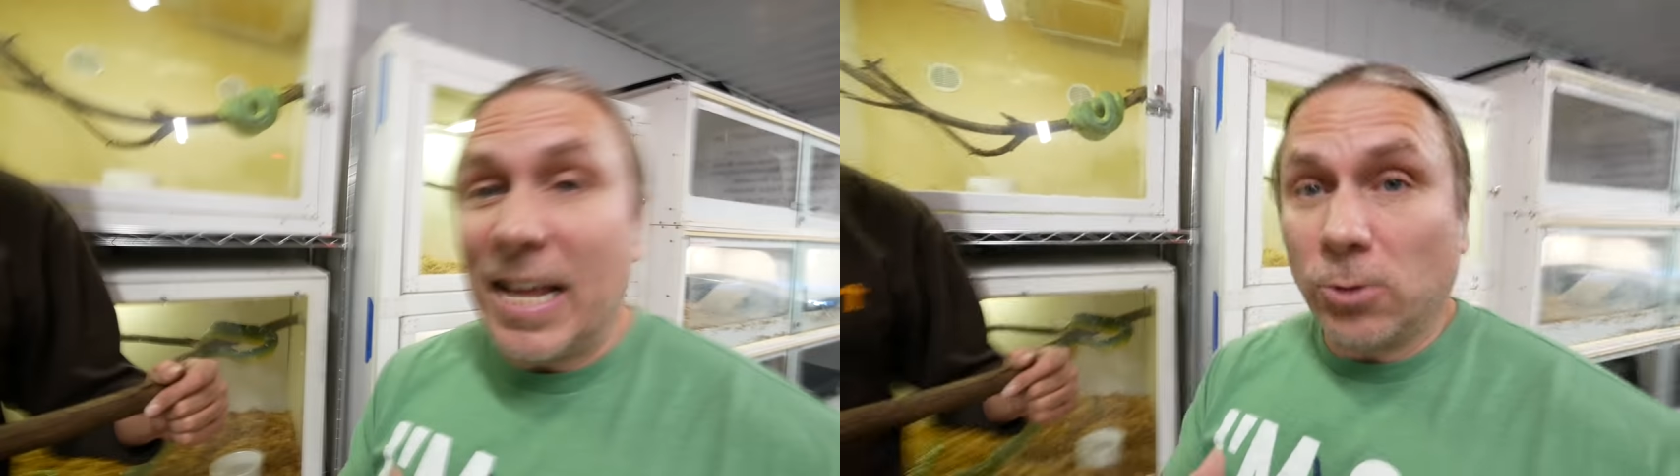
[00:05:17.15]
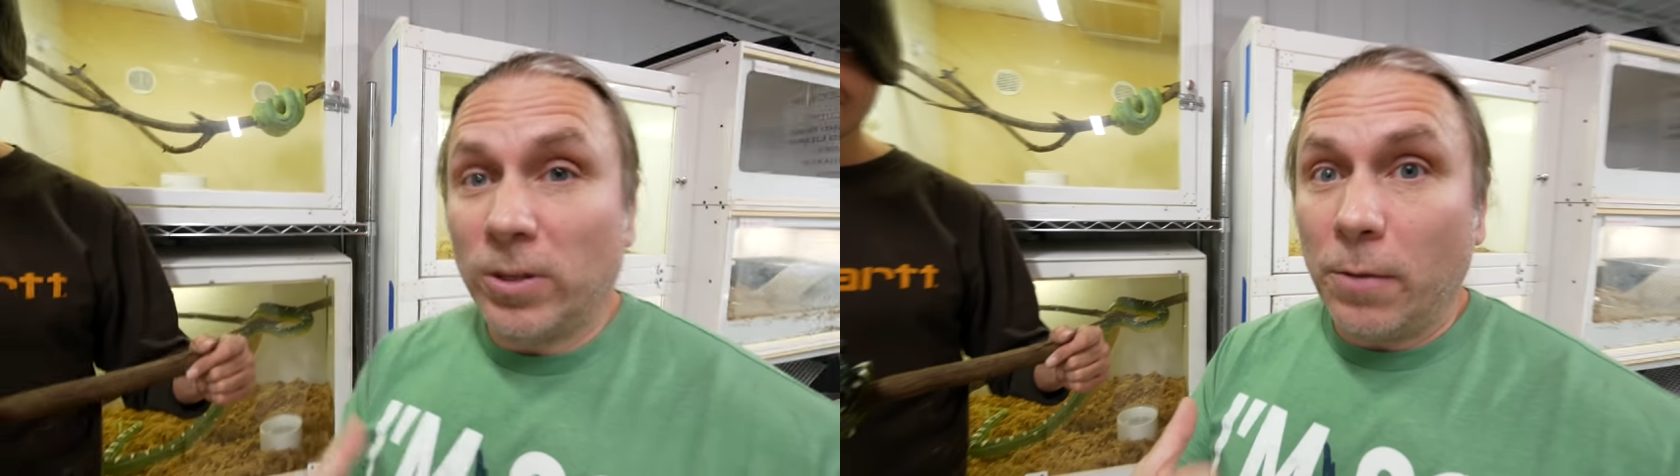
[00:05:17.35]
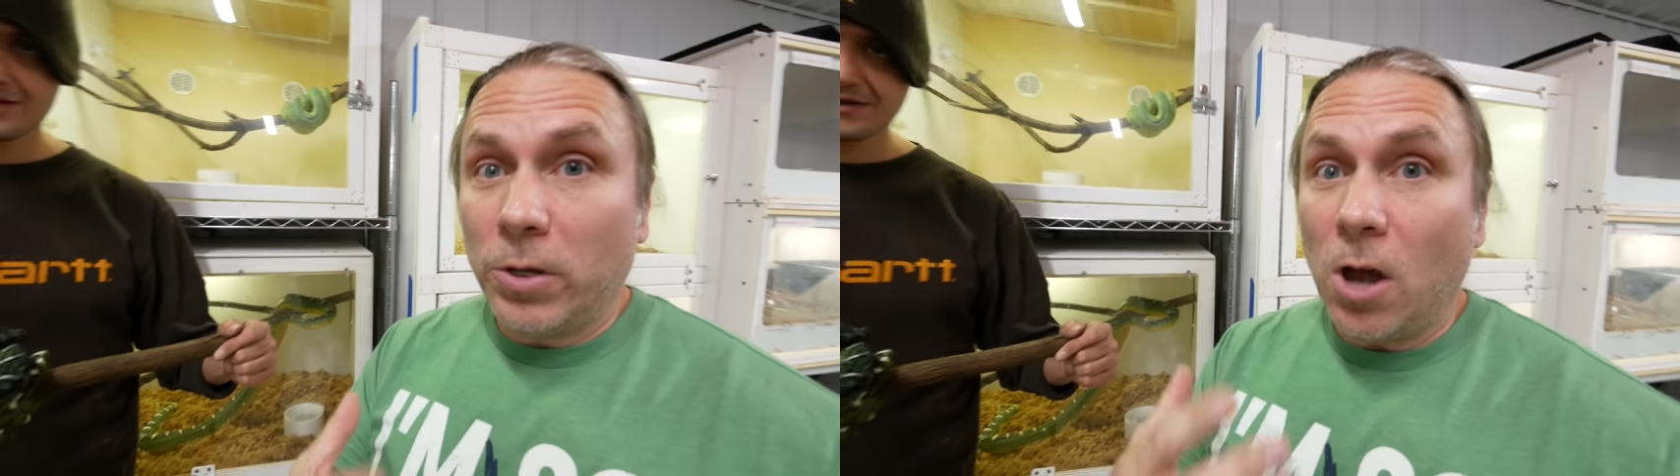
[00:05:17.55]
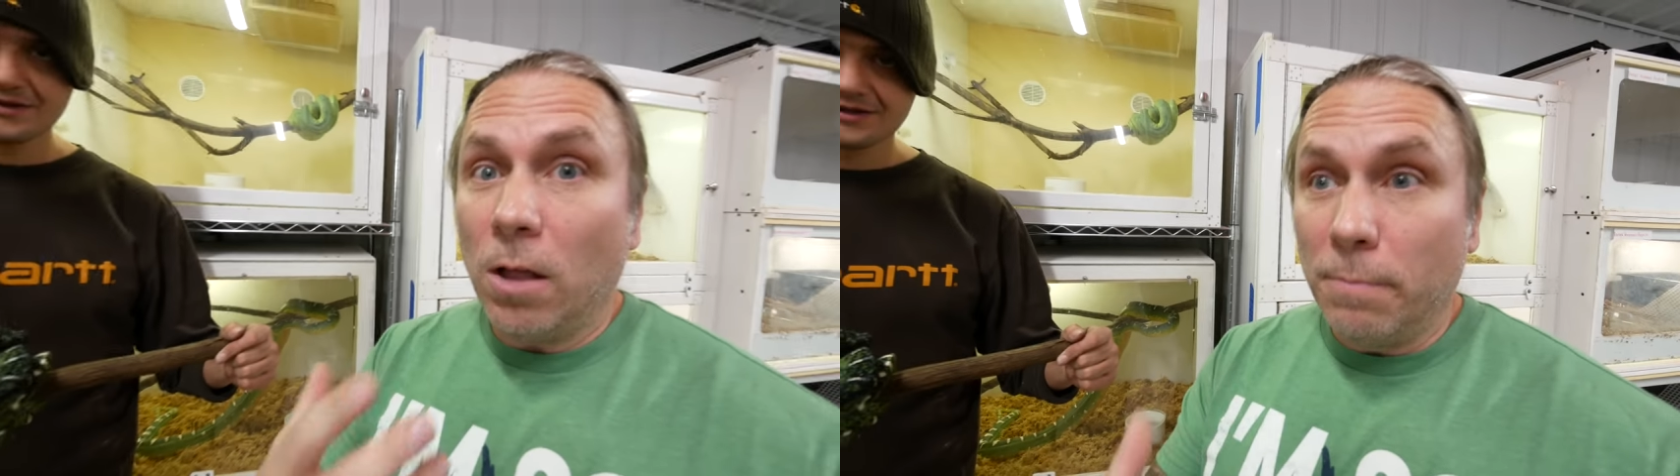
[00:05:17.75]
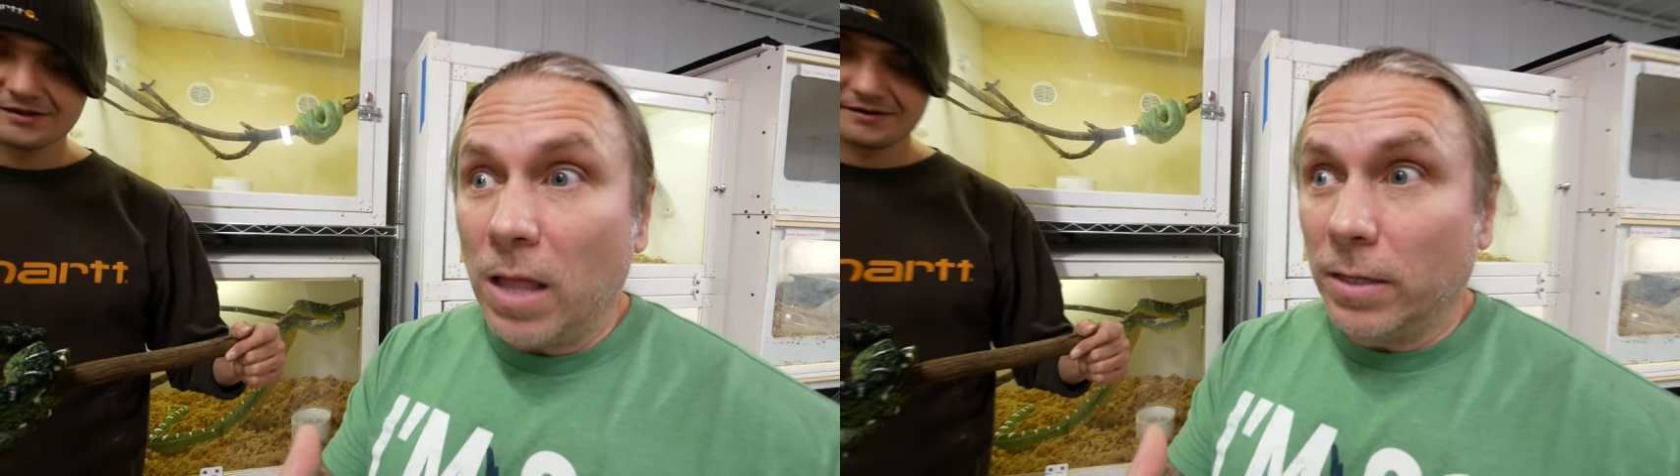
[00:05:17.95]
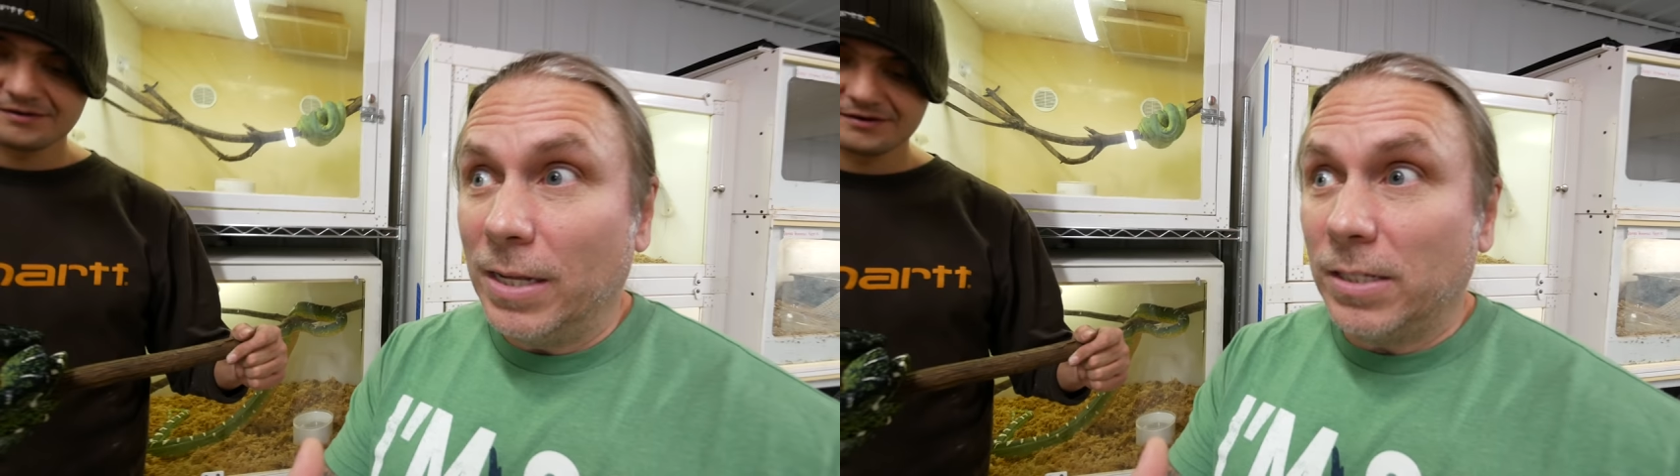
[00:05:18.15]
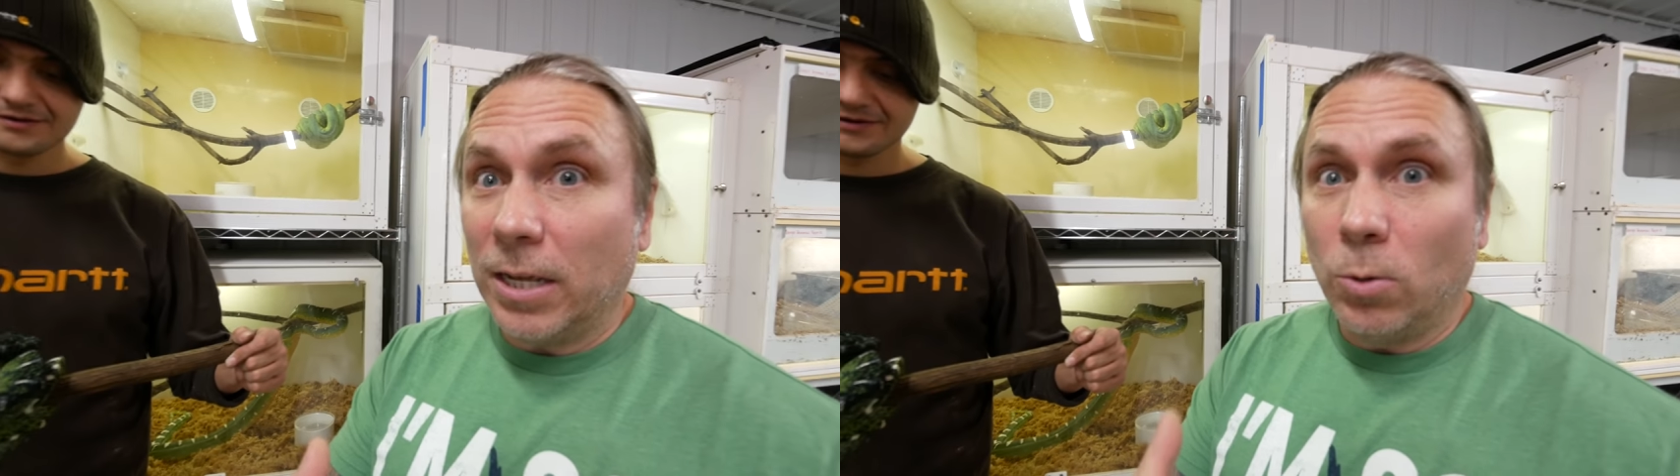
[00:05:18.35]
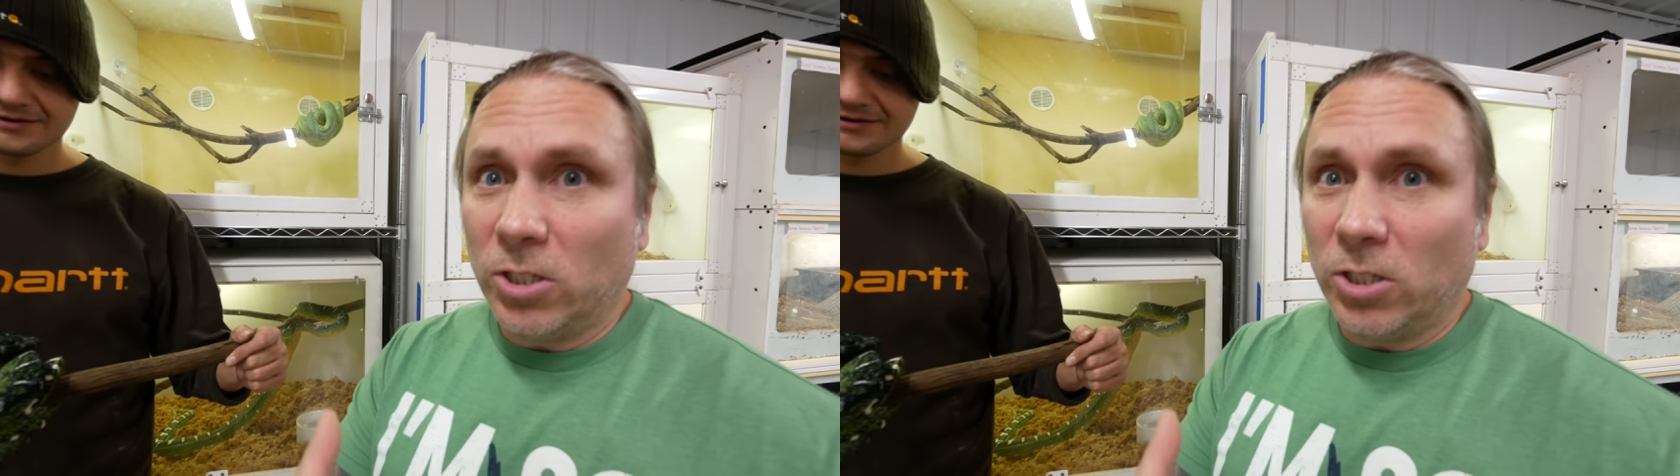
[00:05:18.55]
That's what they would call melanistic,